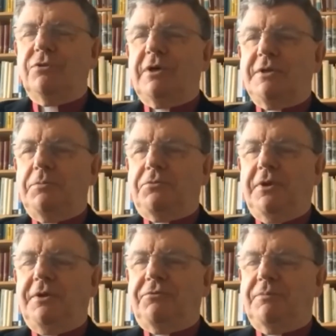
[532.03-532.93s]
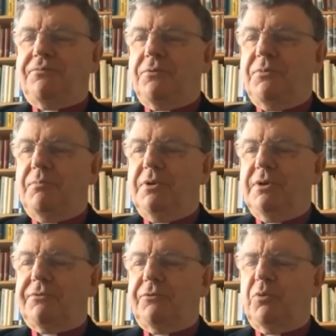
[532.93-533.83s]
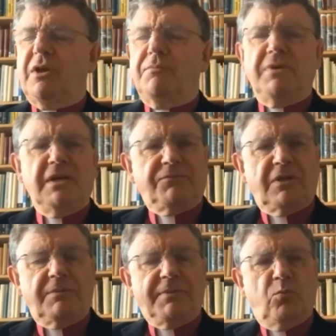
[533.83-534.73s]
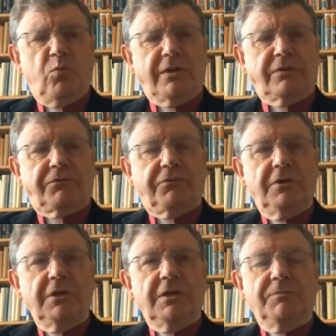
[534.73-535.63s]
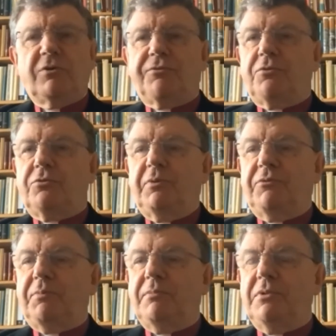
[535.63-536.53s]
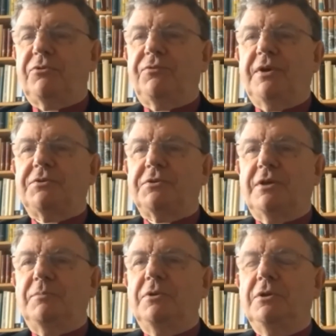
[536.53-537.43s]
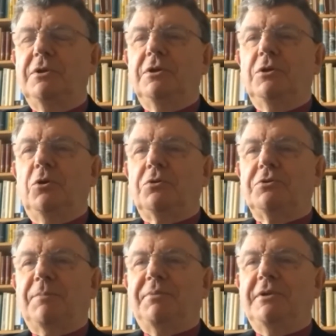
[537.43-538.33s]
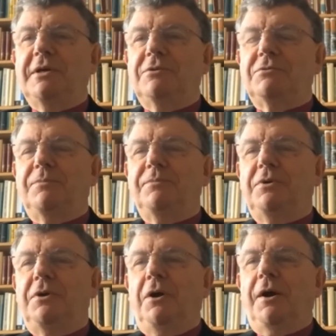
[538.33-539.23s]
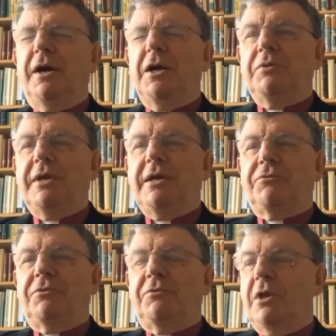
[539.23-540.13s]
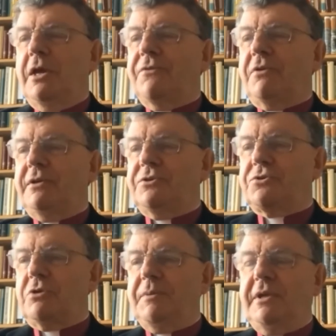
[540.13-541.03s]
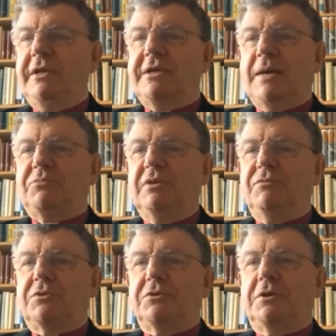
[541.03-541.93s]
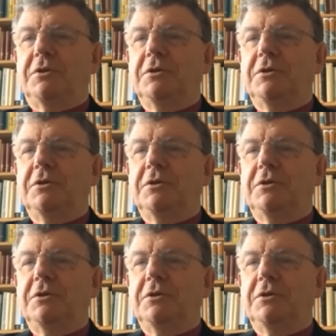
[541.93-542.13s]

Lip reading: I don't think sipped from the Masters one. I may have done about once, because of course we spent most of our time locked up in our own houses, as I describe it, in captivity.